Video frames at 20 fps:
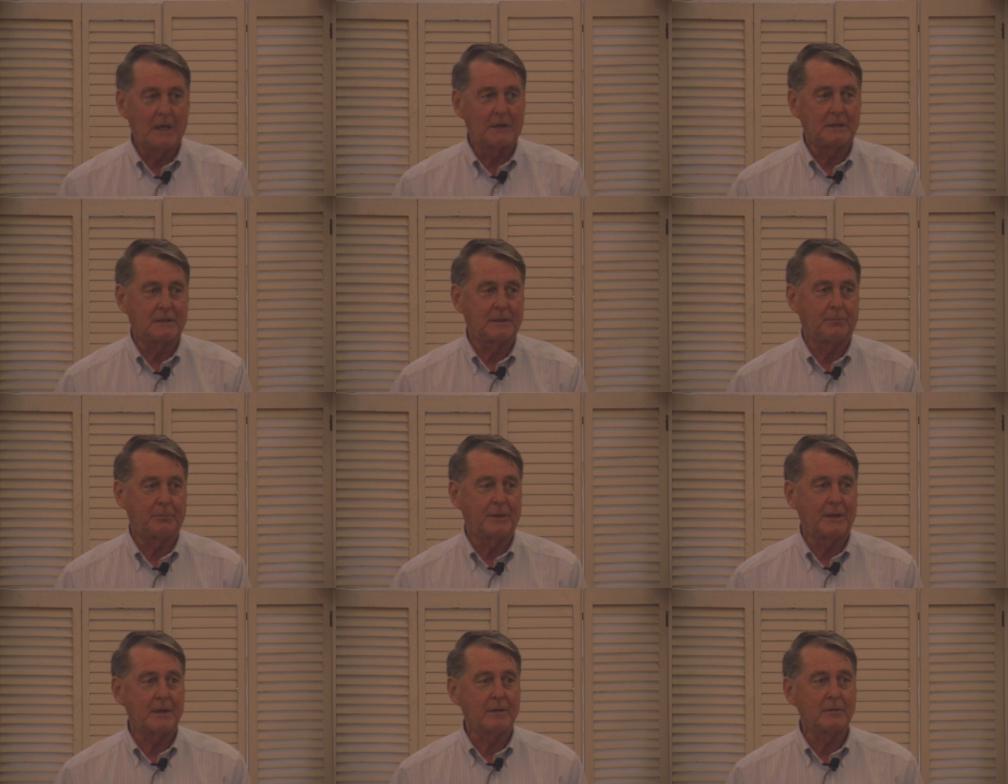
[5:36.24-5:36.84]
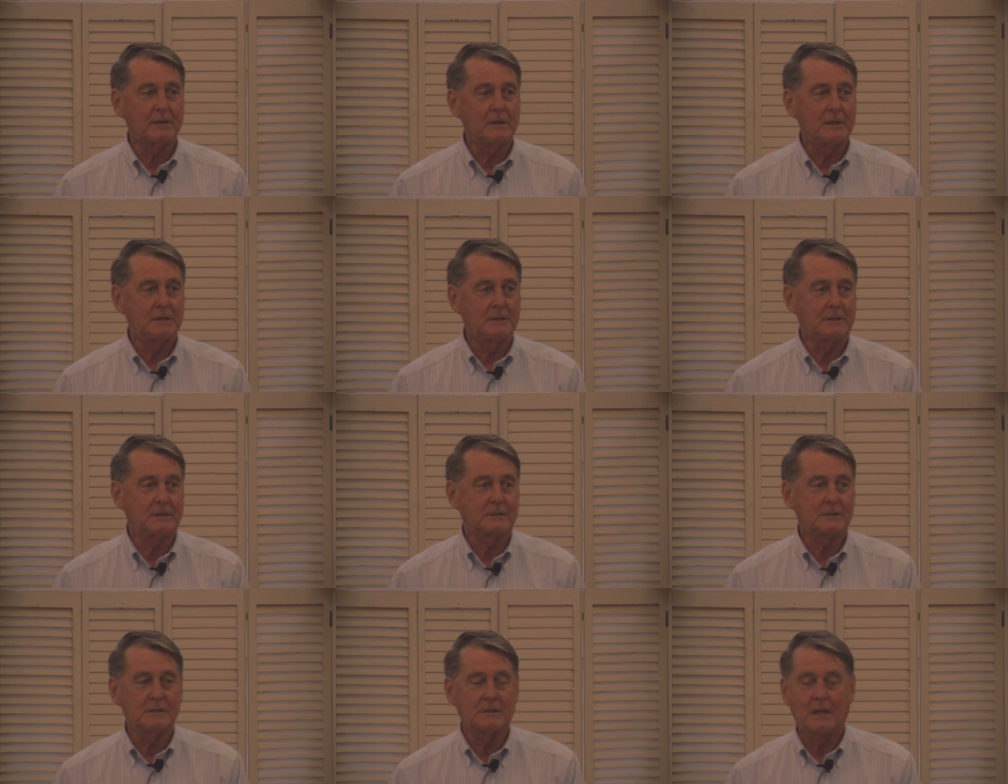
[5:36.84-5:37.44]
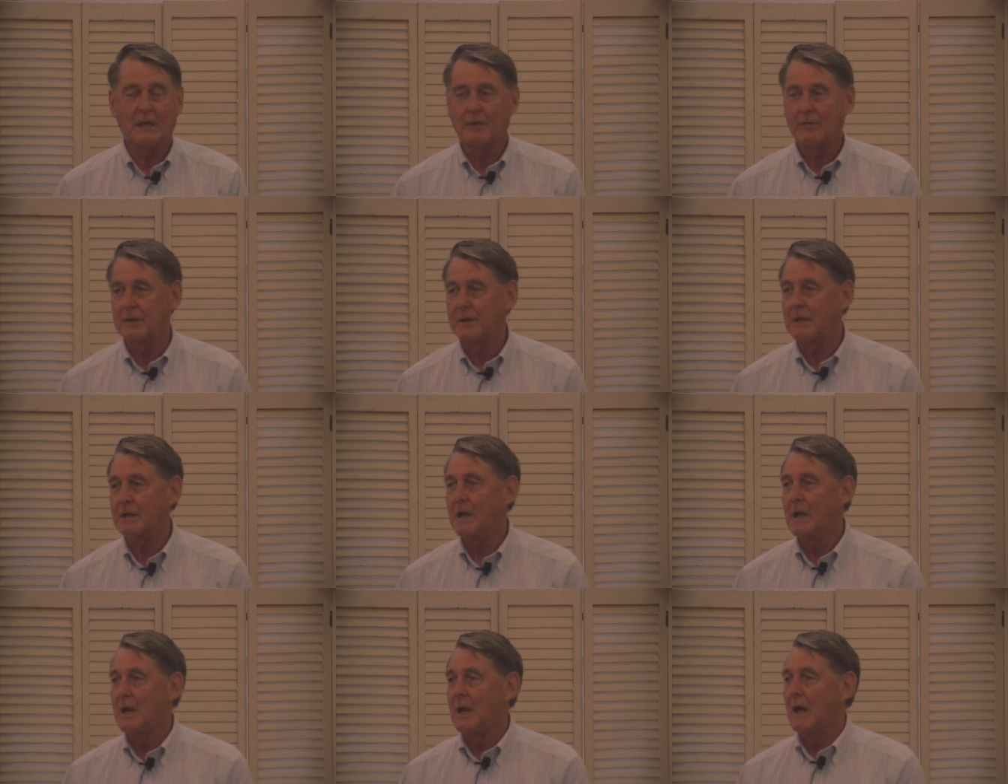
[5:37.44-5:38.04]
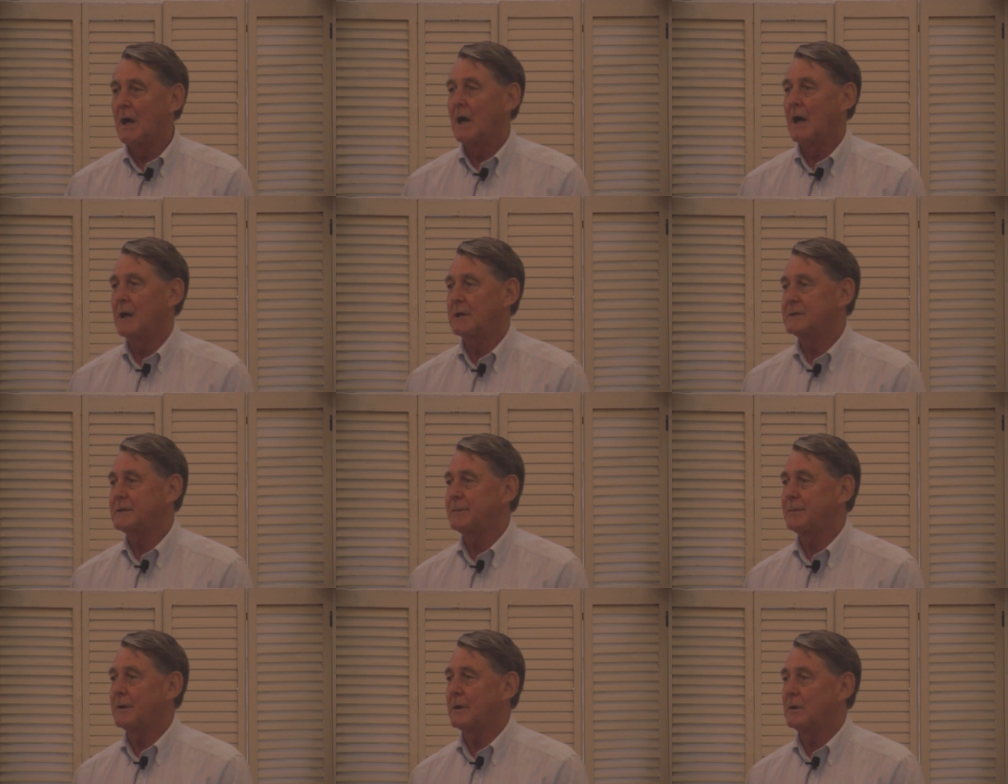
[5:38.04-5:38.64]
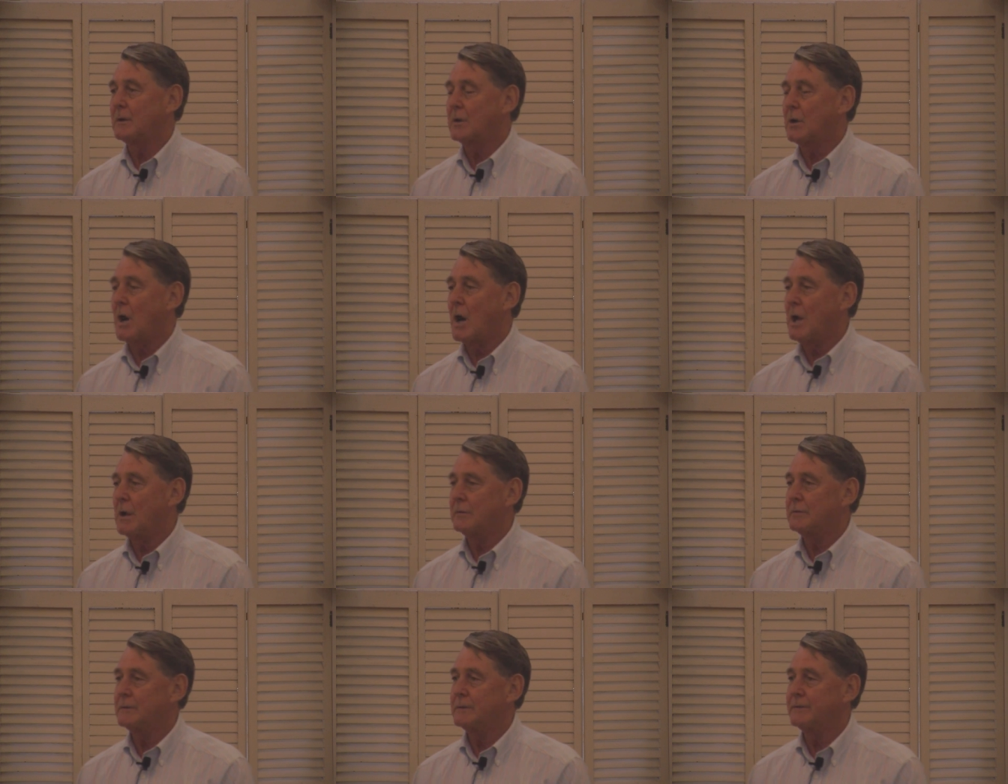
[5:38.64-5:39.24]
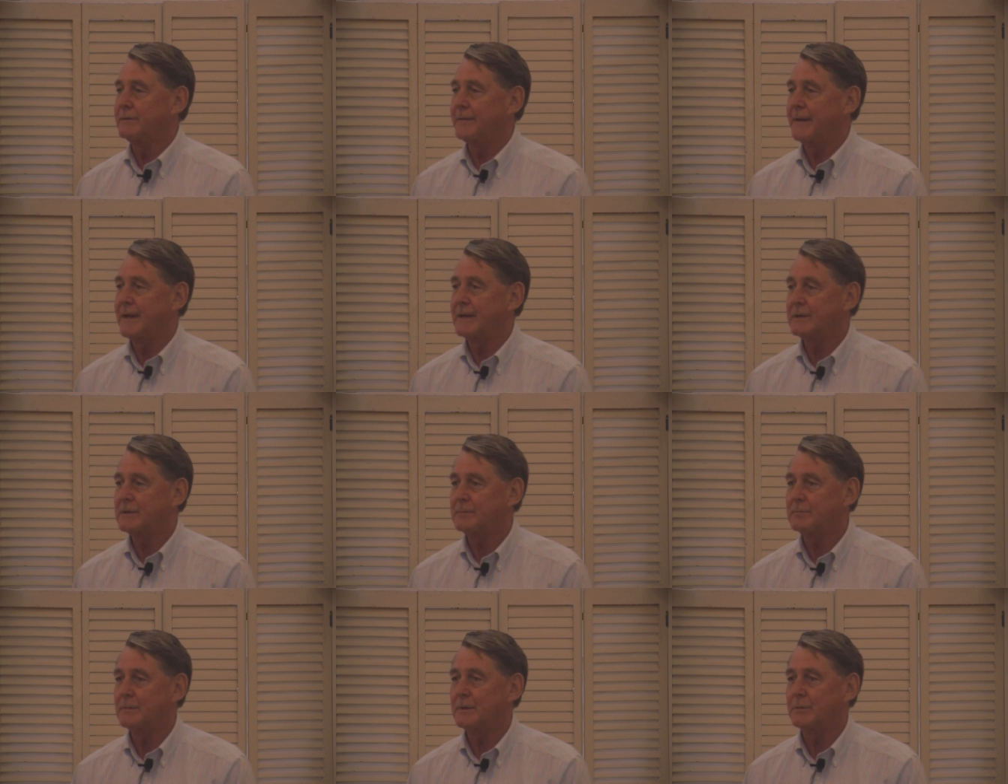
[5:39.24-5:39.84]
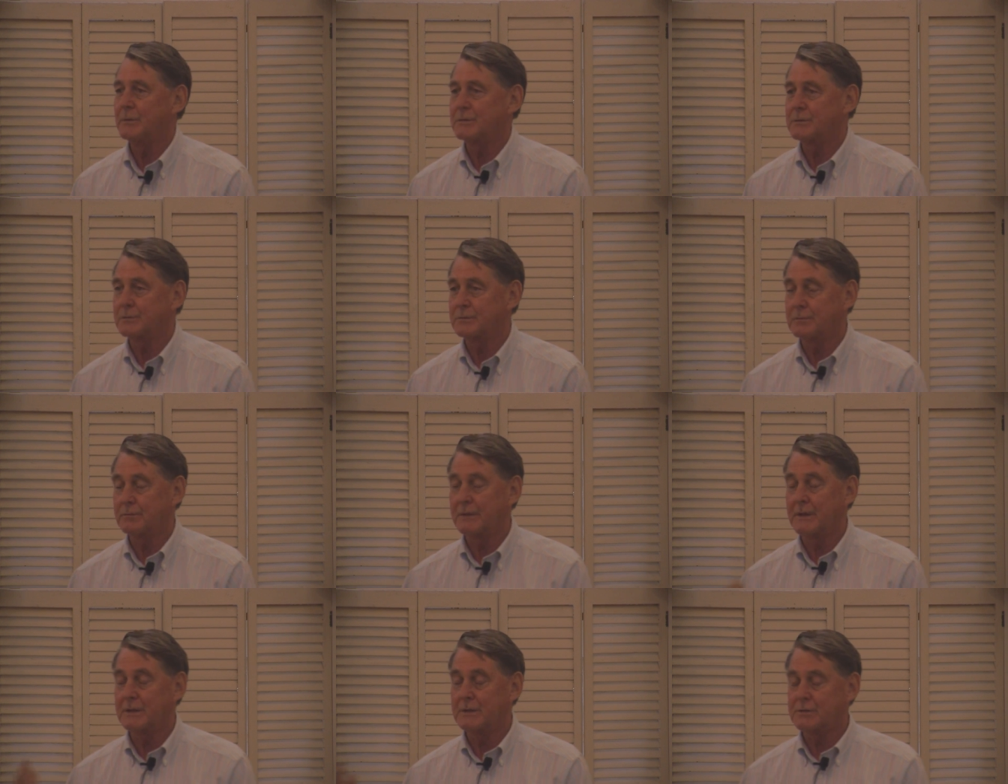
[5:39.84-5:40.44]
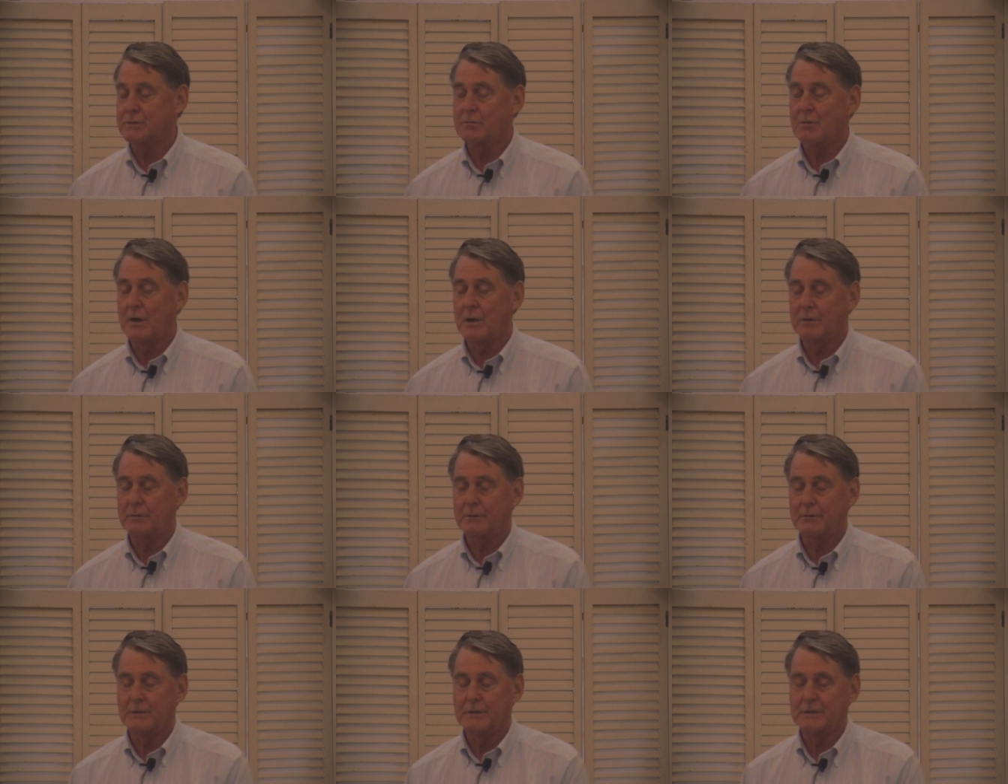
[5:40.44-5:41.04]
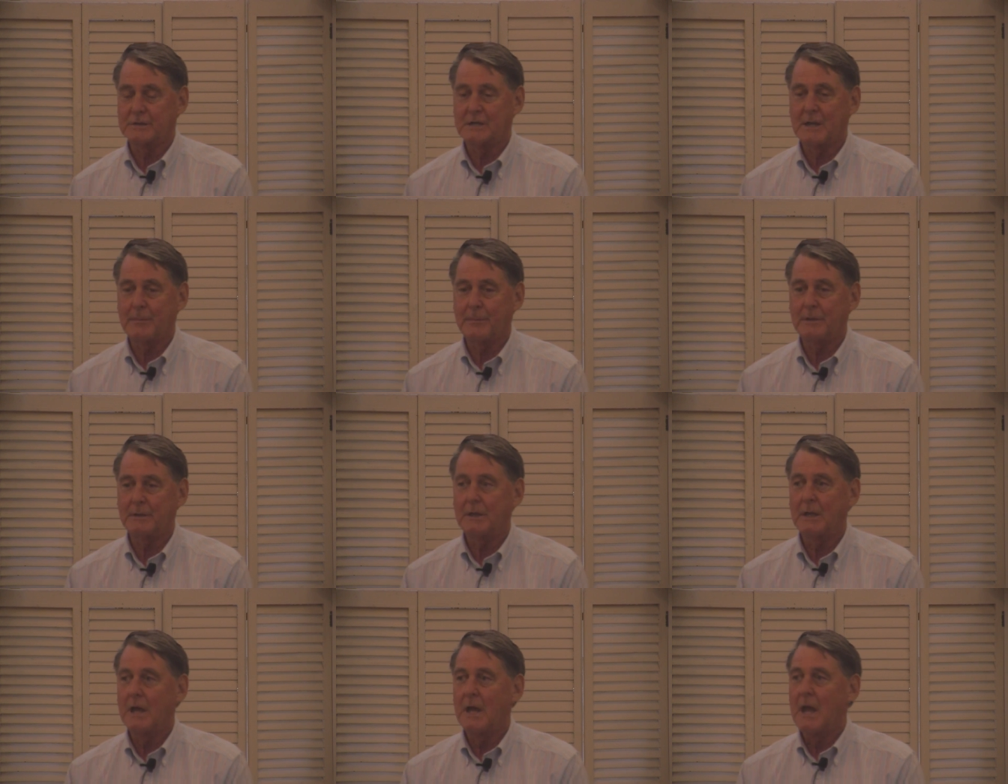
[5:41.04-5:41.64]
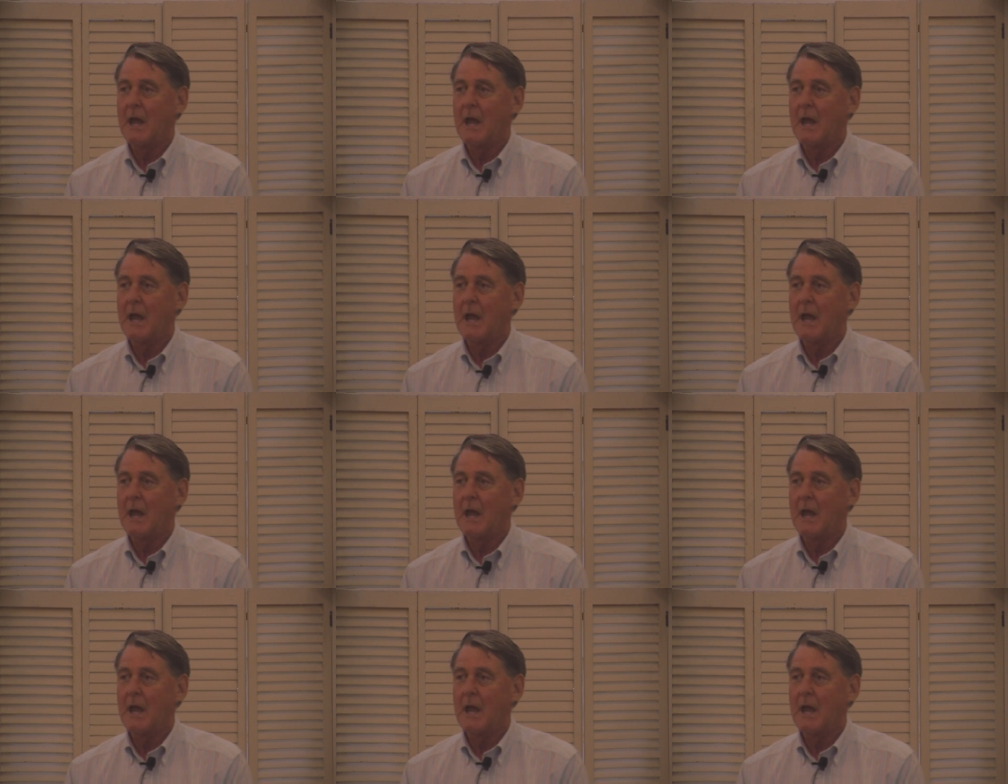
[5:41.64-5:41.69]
diphtheria, dysentery, uh, something called cholera and phantom, which was really strong during the summer.